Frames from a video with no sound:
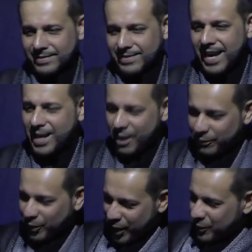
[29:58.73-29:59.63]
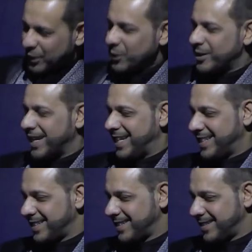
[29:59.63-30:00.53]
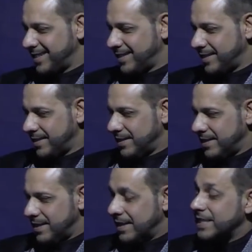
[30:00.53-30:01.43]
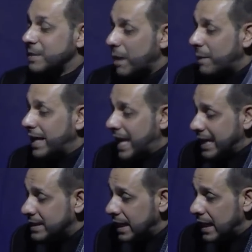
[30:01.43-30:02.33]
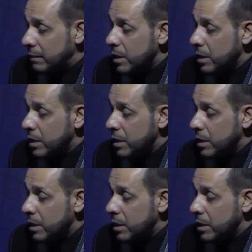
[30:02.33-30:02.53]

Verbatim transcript: I love to hear what you say. This is Imam Ali alayhi salam,